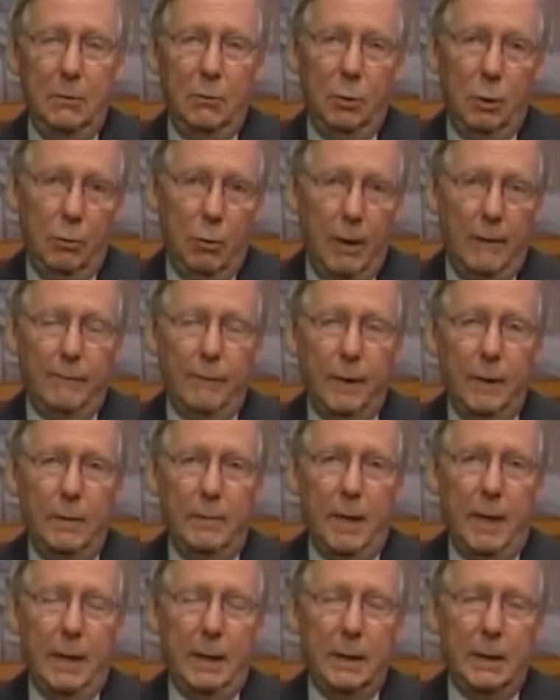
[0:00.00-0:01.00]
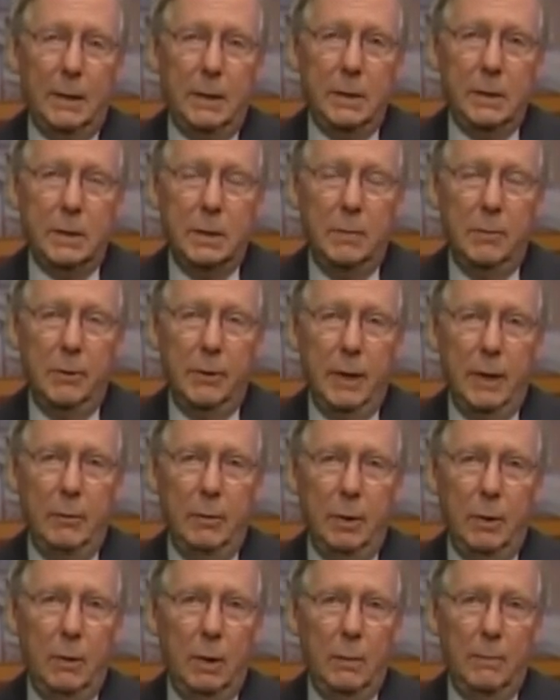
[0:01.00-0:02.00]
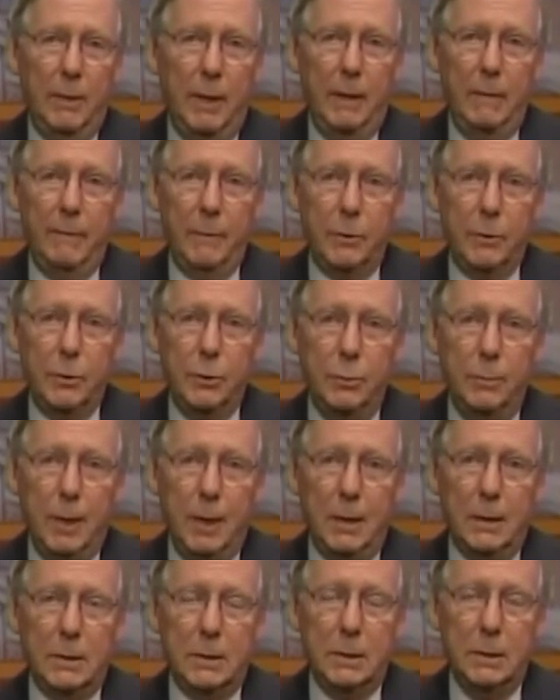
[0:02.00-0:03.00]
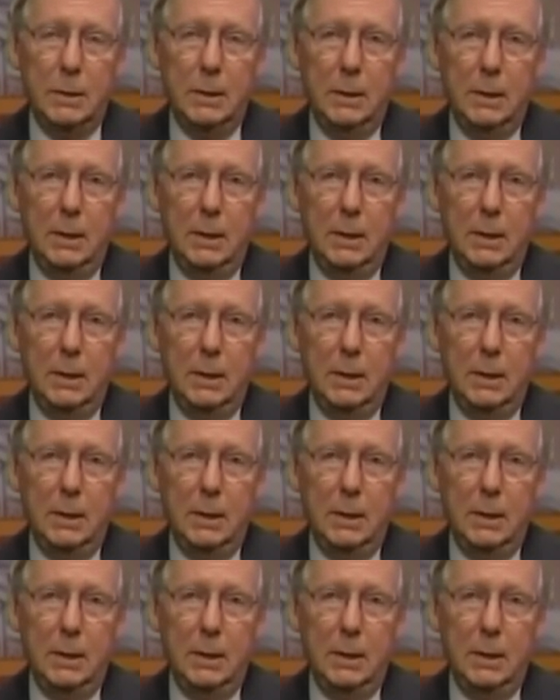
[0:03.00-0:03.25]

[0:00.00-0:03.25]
Regretfully, back in December, they would only pay for 2 months.